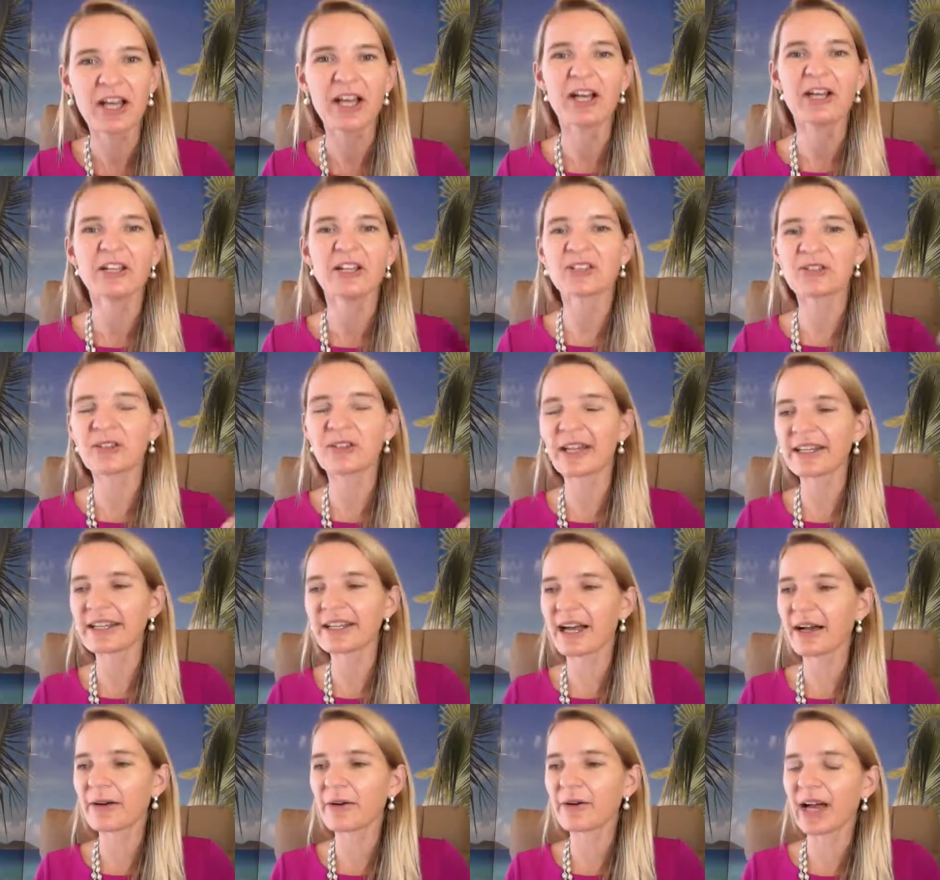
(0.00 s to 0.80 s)
So like,
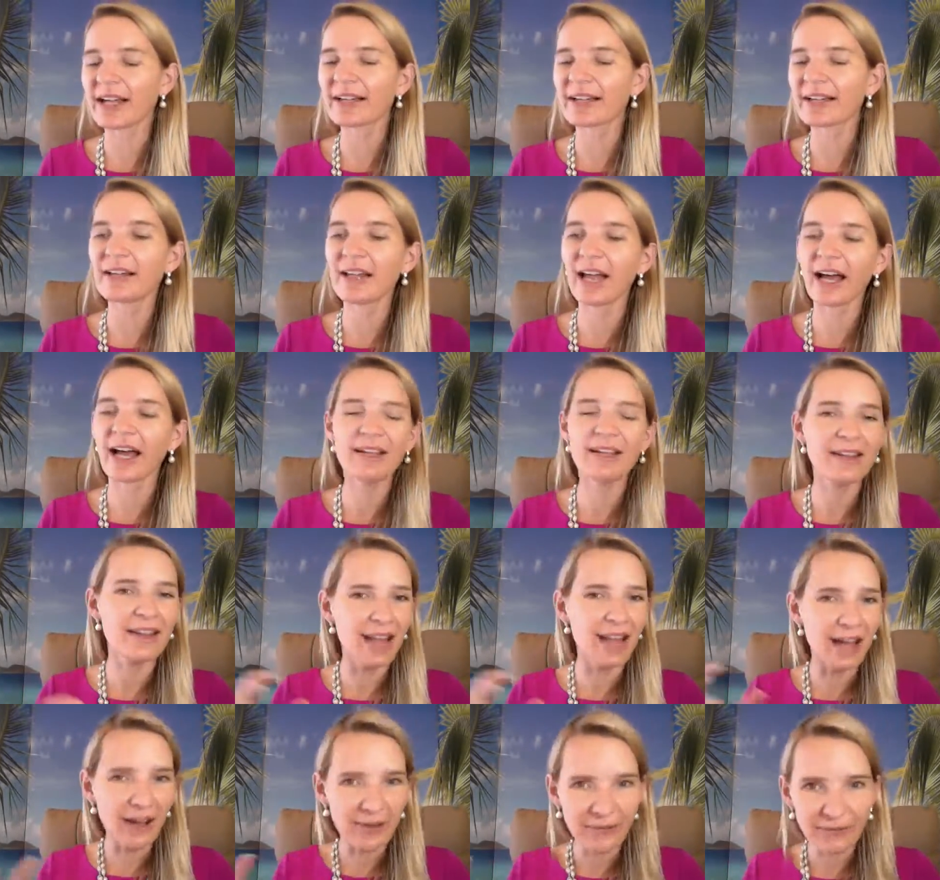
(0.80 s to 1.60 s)
I, I
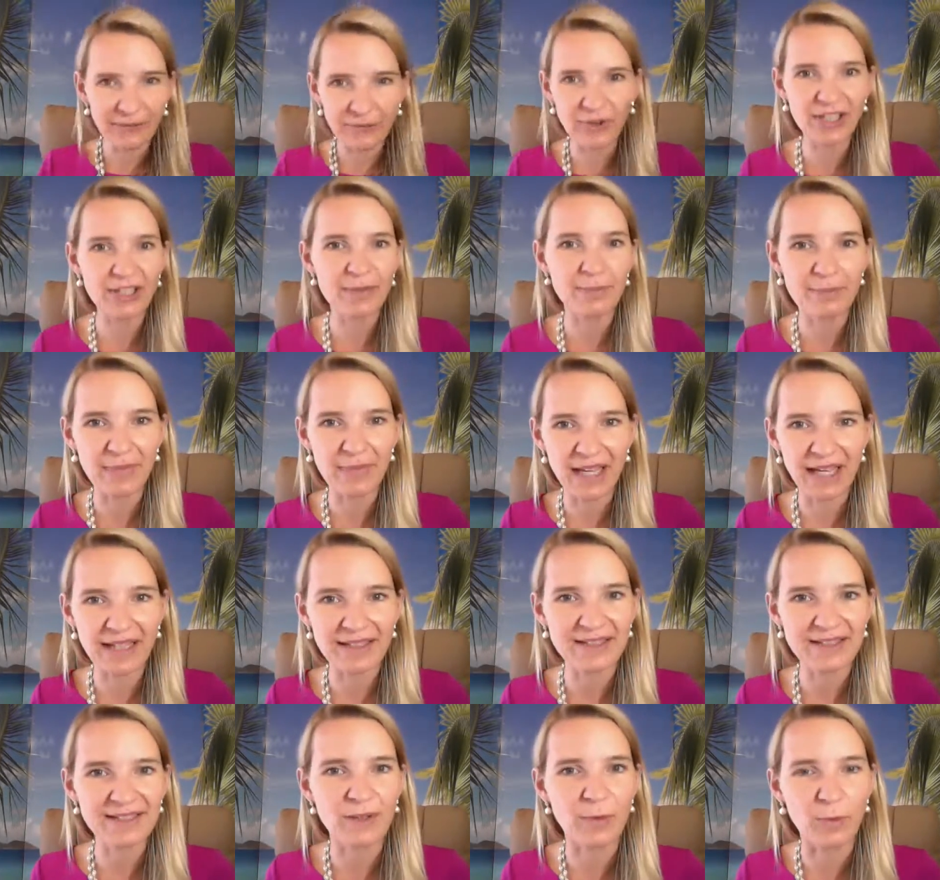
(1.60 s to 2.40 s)
love when a man
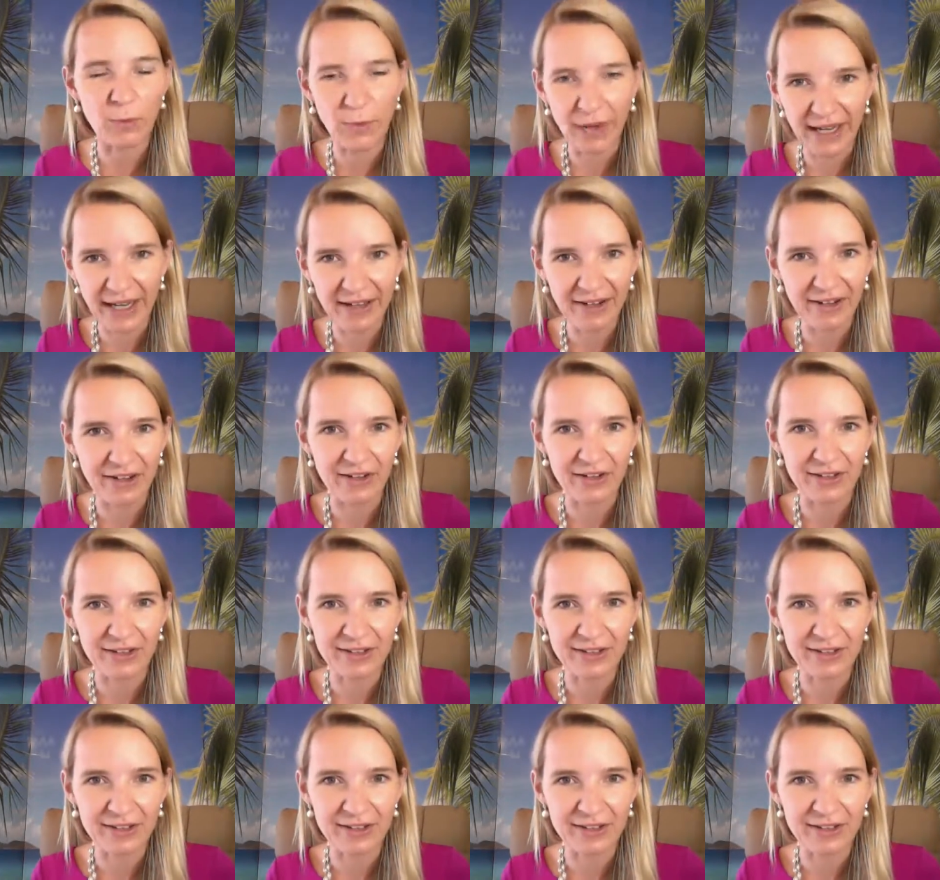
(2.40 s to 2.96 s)
is aware,